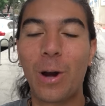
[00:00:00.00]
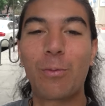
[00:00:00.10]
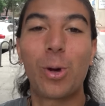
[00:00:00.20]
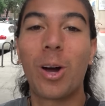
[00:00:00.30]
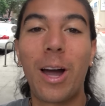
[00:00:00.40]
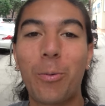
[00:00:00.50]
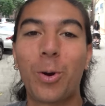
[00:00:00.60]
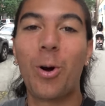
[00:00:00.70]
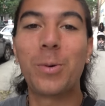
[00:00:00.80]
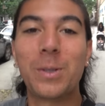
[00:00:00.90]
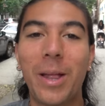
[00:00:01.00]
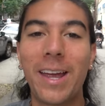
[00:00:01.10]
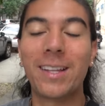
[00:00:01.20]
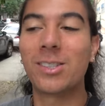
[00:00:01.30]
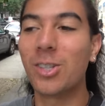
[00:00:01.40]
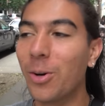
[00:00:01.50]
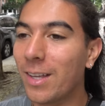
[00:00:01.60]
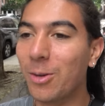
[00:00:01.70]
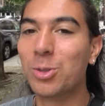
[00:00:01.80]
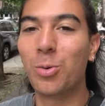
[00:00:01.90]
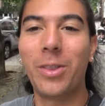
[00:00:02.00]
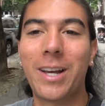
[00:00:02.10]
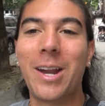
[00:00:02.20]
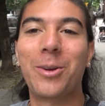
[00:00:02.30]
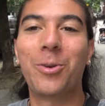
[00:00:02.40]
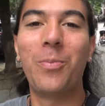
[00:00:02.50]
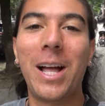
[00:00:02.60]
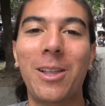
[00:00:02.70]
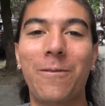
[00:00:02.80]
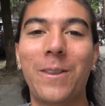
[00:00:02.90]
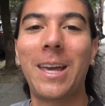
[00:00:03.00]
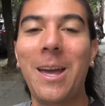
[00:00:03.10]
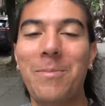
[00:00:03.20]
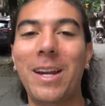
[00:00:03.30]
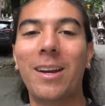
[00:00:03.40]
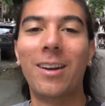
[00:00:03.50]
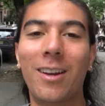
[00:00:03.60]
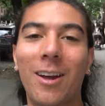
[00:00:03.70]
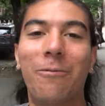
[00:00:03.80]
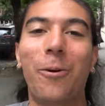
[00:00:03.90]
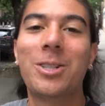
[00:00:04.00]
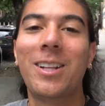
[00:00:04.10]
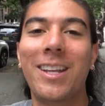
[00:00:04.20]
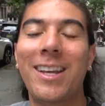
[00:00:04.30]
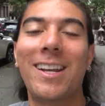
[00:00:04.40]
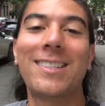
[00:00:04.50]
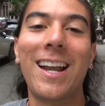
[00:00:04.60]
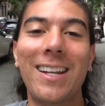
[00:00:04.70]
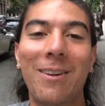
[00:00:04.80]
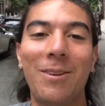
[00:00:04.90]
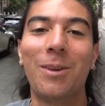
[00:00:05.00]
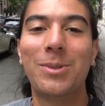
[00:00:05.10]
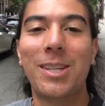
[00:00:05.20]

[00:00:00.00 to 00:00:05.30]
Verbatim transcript: Whenever we hung out, we were always playing. And so he was the one that kind of grew my love for the game. And unfortunately, he decided to give it up